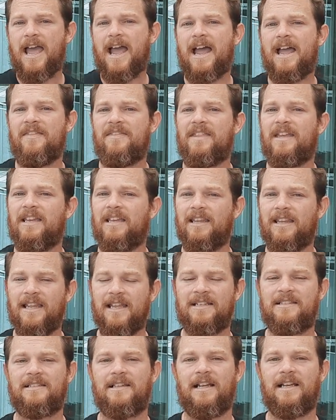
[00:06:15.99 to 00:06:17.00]
and they're
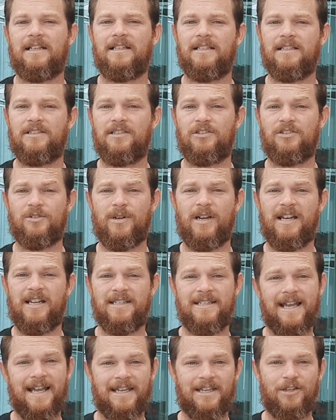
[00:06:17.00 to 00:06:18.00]
less likely to try and
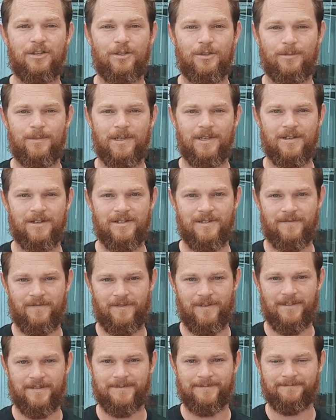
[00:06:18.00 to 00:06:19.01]
attack you because
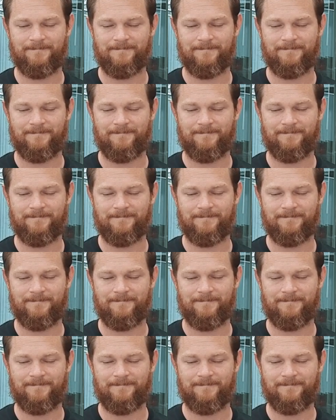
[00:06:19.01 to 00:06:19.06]
of it.